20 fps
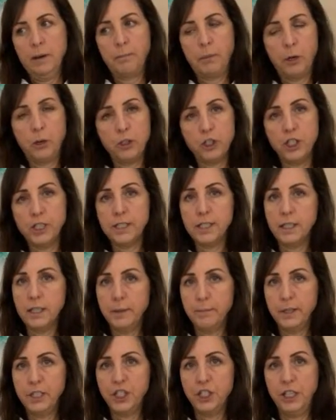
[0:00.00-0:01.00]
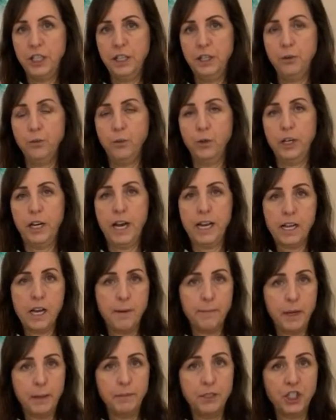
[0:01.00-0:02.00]
purchase of the machine, when I
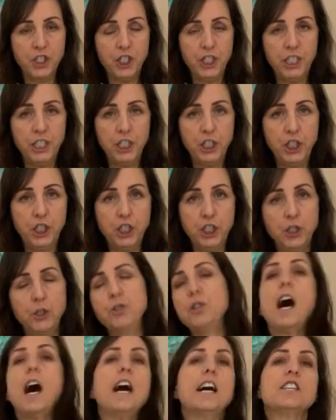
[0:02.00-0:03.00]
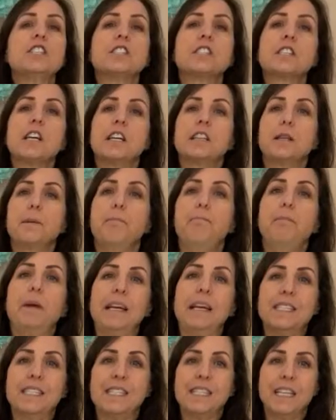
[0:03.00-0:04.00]
got my machine in June, I just got the
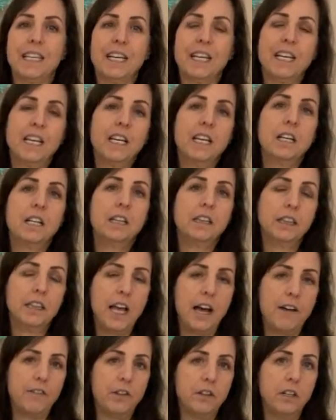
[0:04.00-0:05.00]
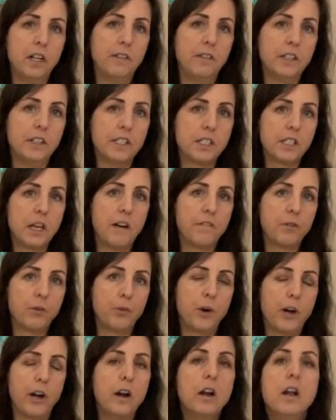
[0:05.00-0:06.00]
basic level of the
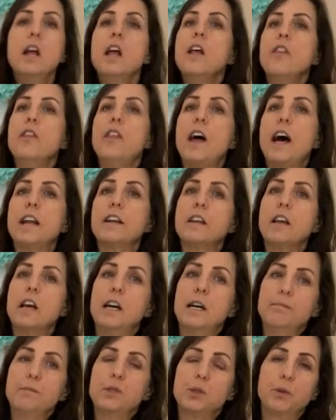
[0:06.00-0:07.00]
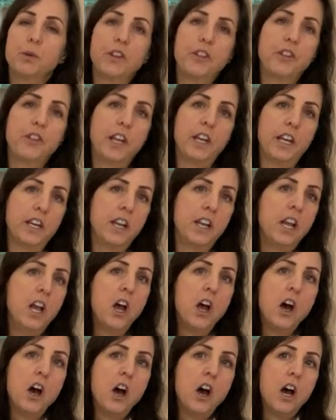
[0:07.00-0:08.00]
software. That comes with it.
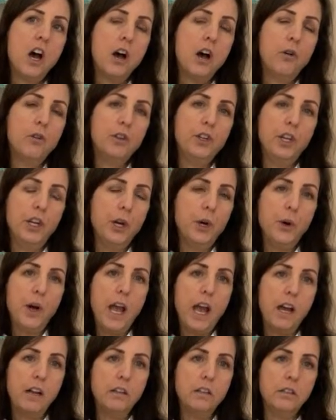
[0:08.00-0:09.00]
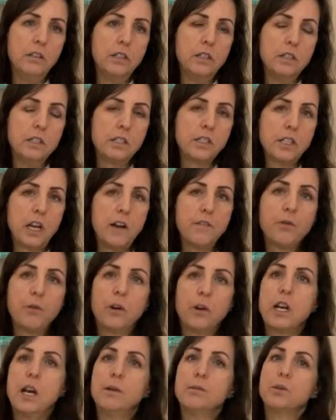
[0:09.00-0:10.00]
You know, the software
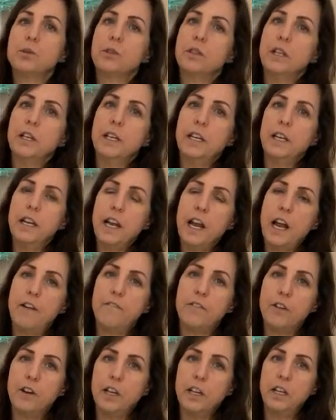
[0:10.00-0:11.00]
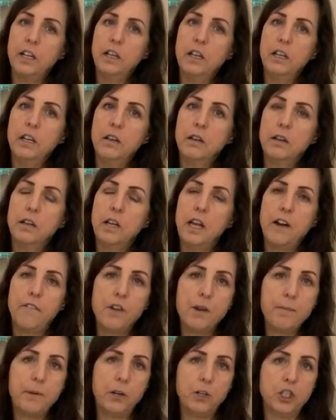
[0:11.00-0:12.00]
comes with it at
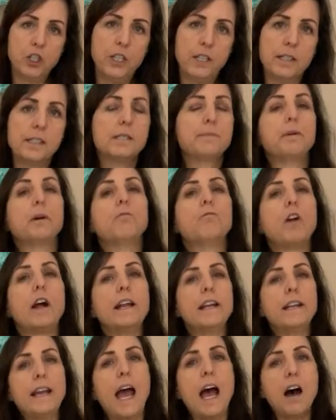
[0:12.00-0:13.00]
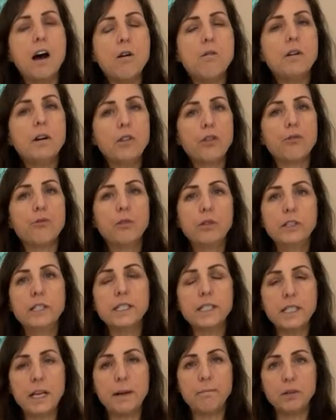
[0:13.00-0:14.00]
every purchase. But right now, through
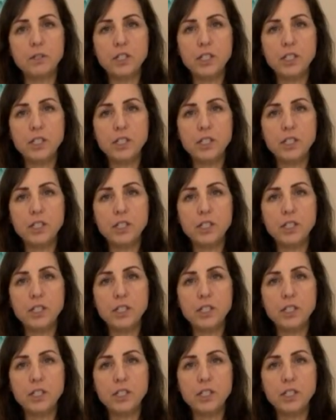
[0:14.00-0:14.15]
November